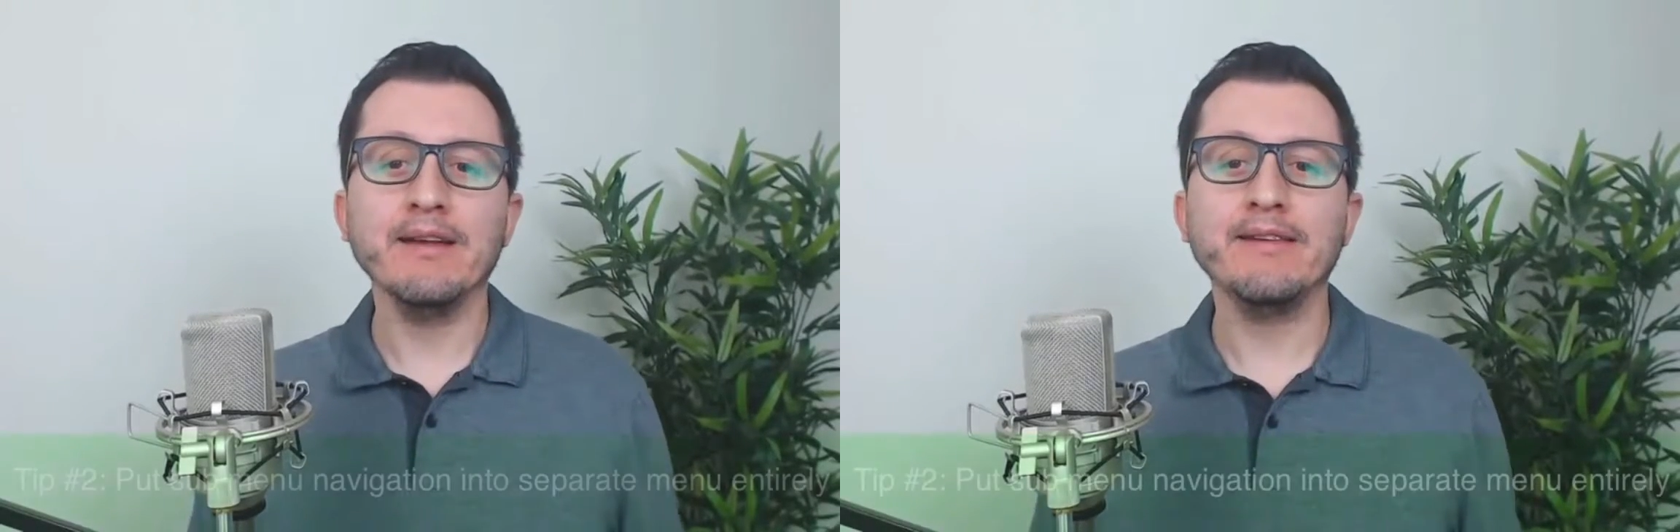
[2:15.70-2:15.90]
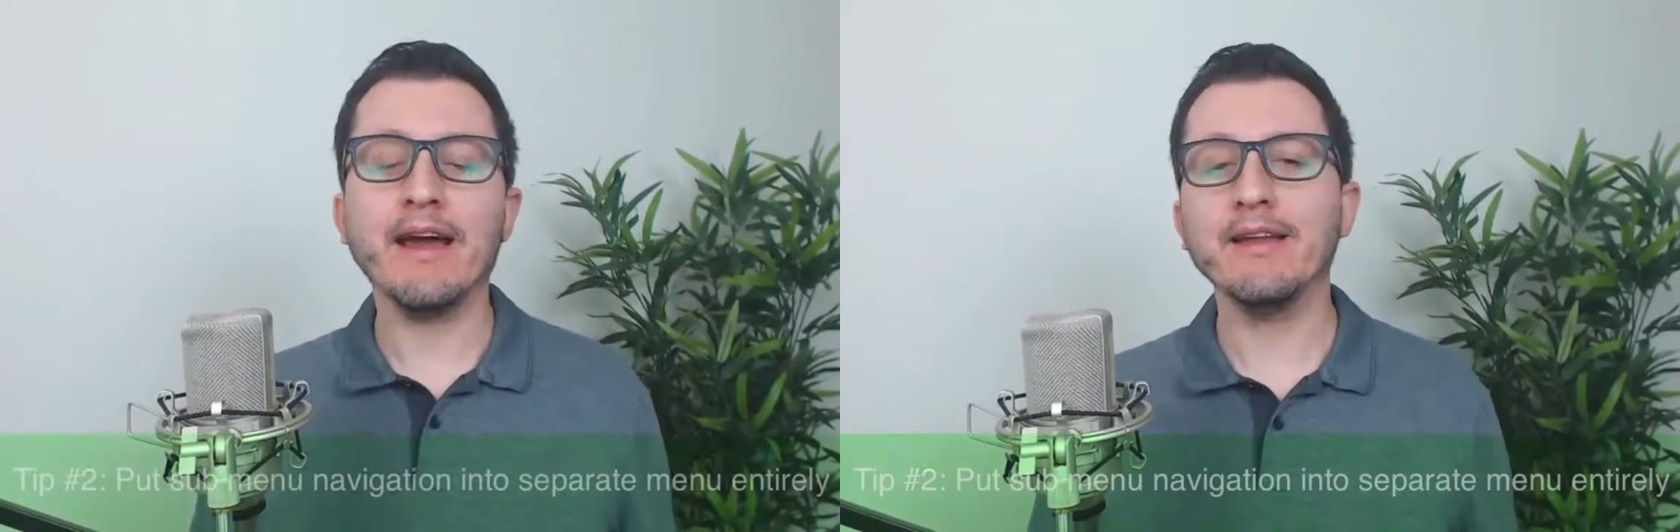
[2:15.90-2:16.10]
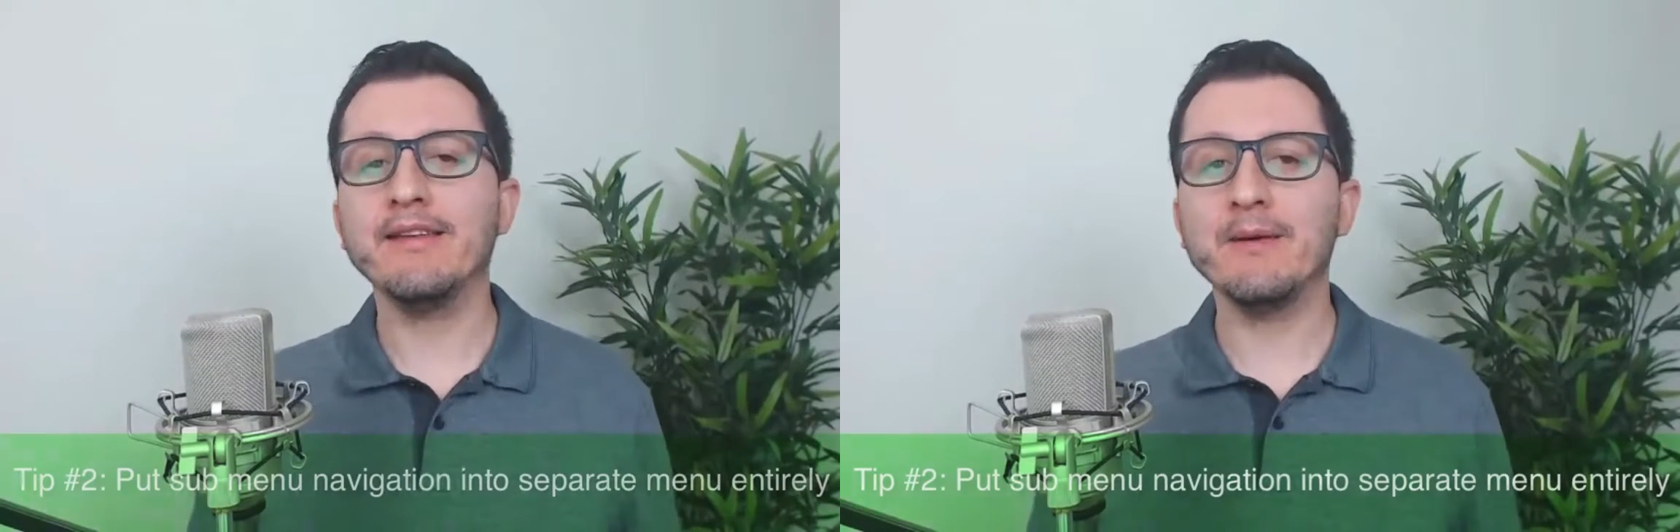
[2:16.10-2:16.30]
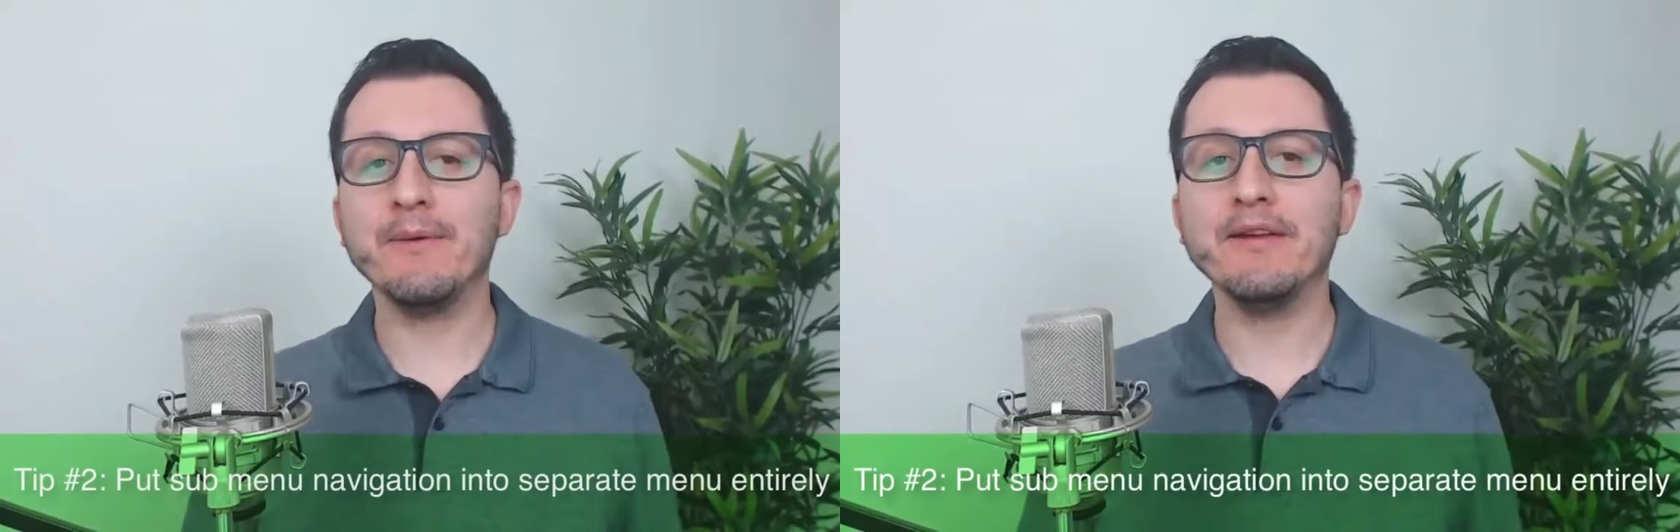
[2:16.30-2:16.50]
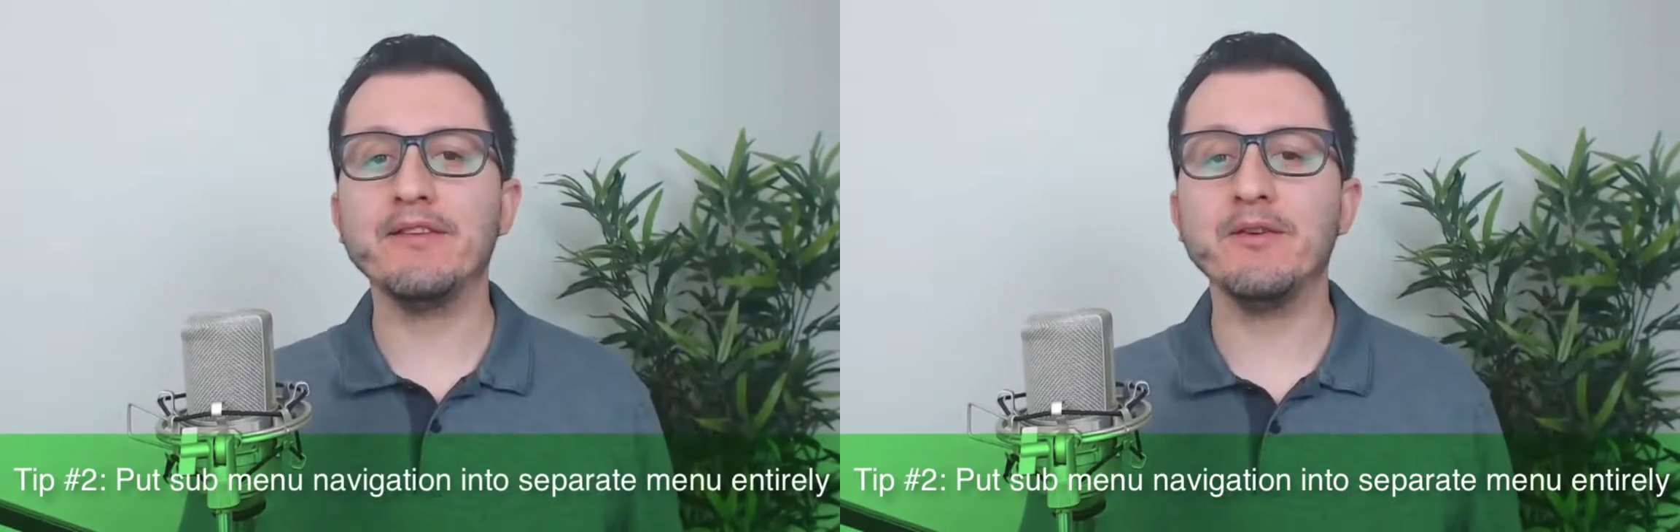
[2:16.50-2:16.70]
Second tip
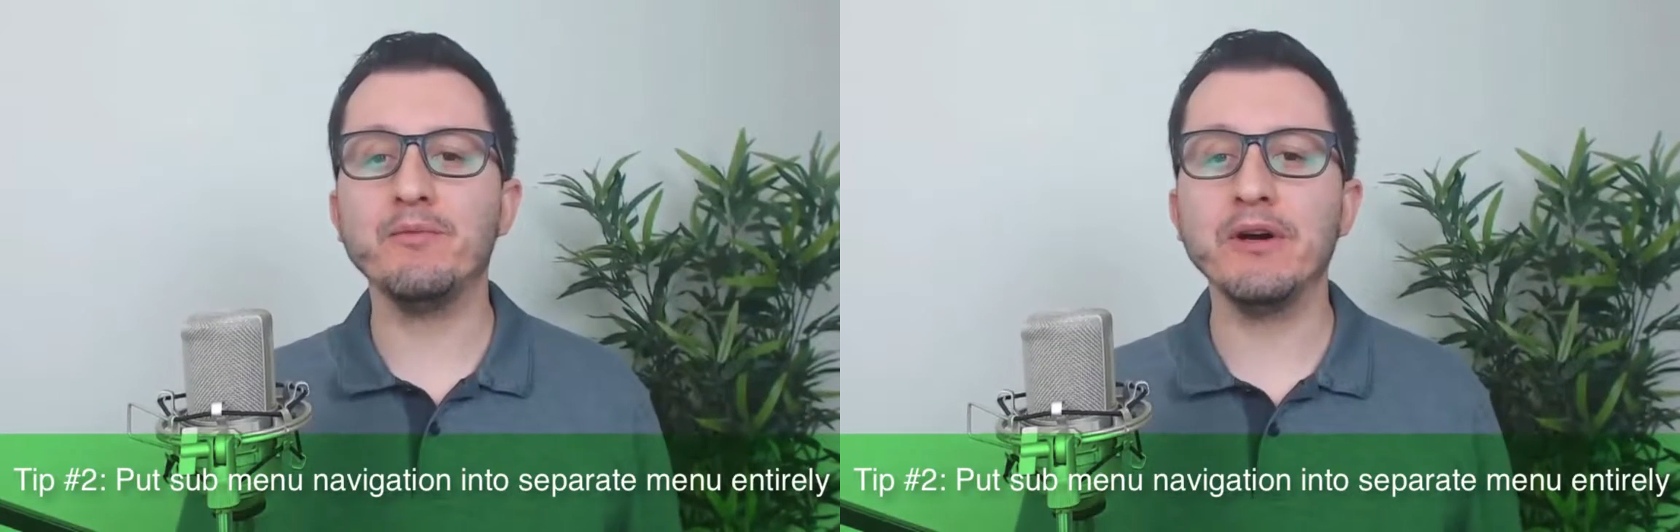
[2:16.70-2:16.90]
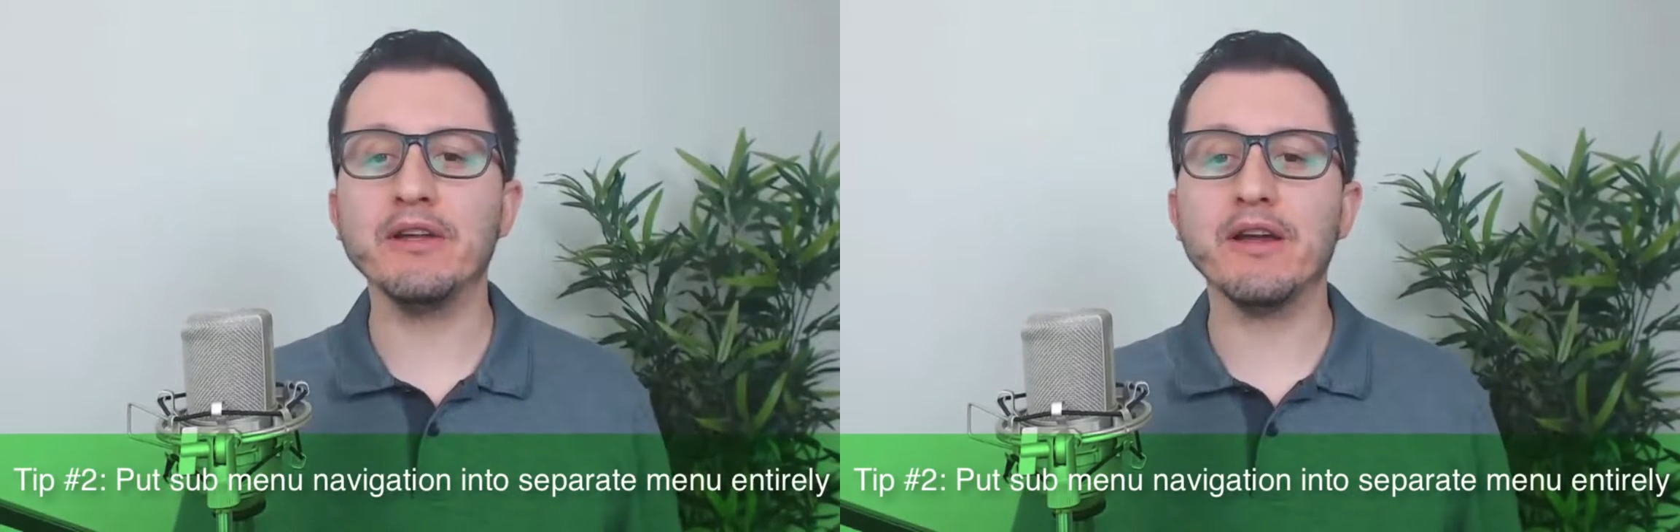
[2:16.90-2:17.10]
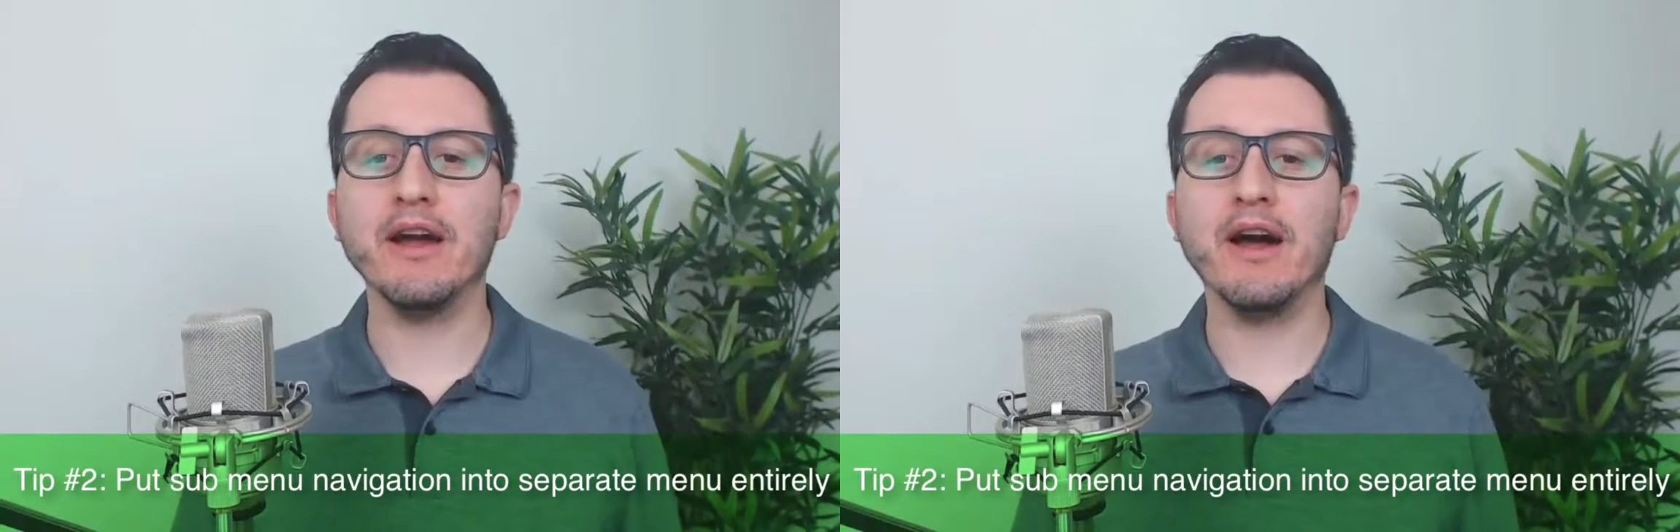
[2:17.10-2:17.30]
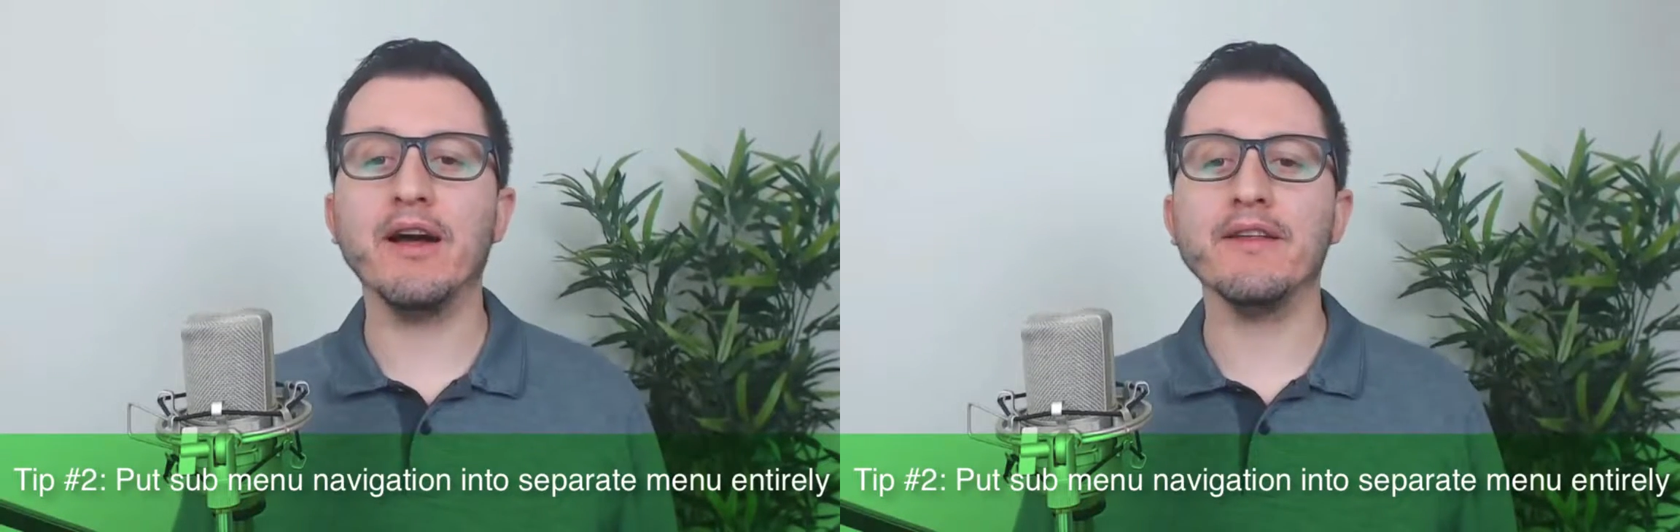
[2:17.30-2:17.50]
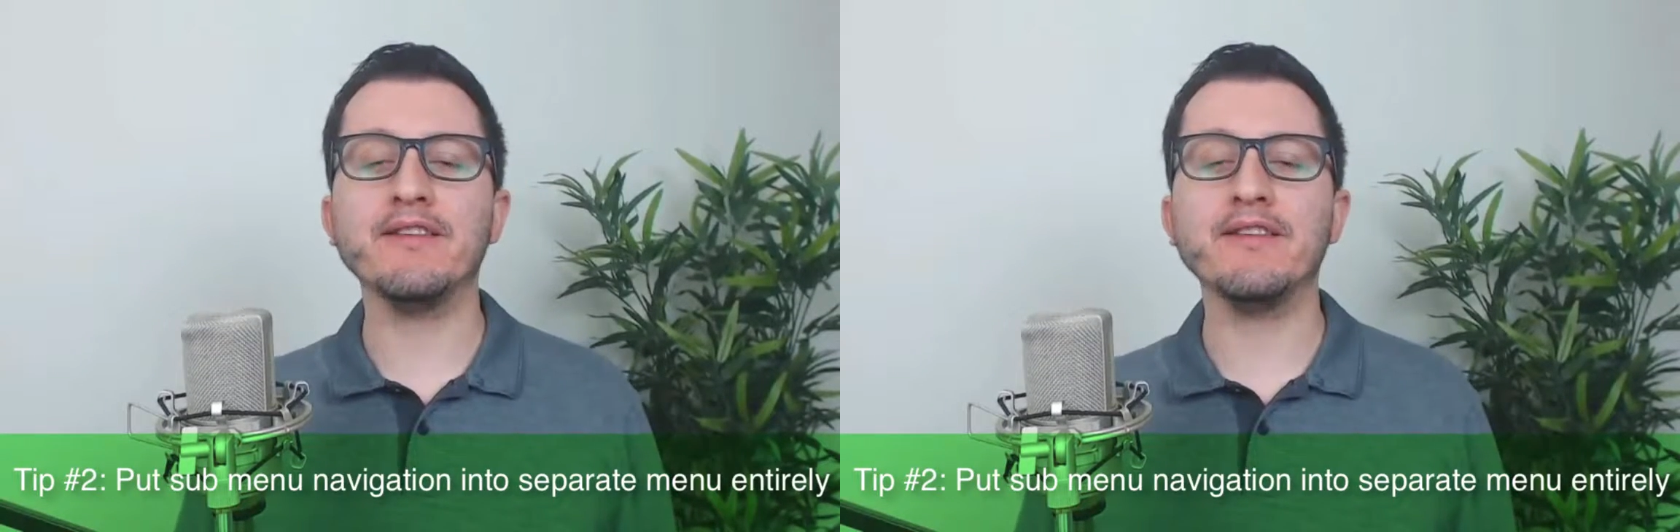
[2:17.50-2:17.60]
is to put uh,